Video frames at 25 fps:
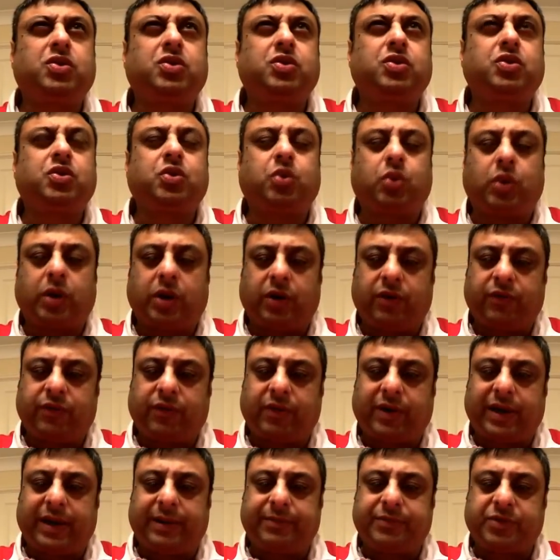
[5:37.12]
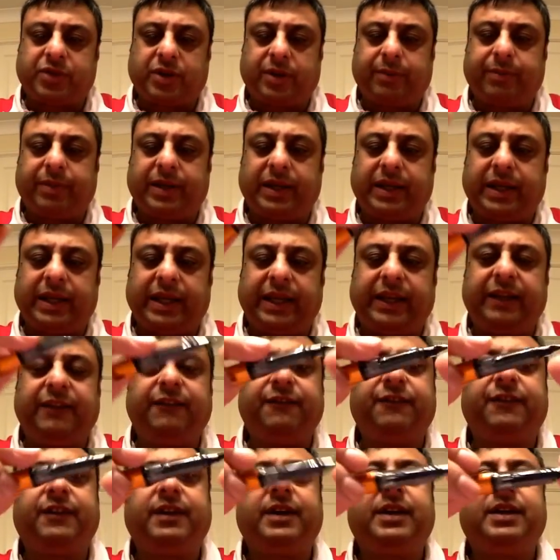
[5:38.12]
12 grams, I
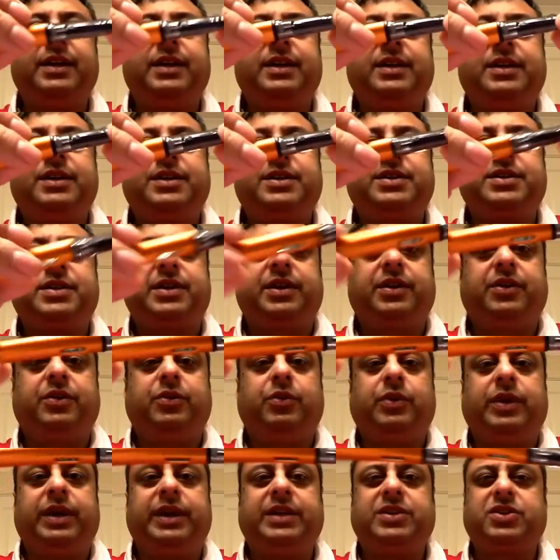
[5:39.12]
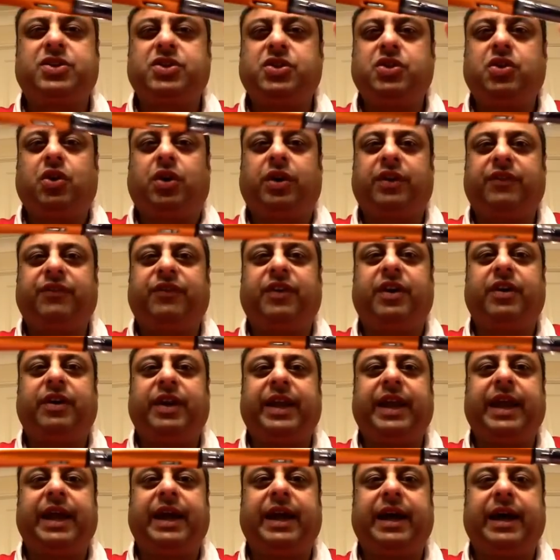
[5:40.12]
believe. So it's not a
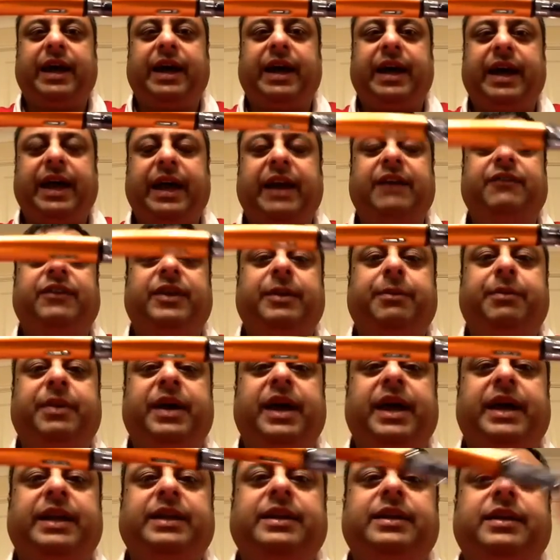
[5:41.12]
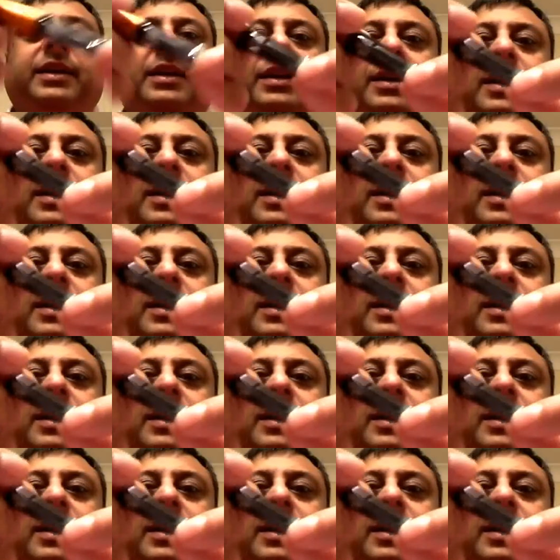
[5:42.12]
very heavy pen.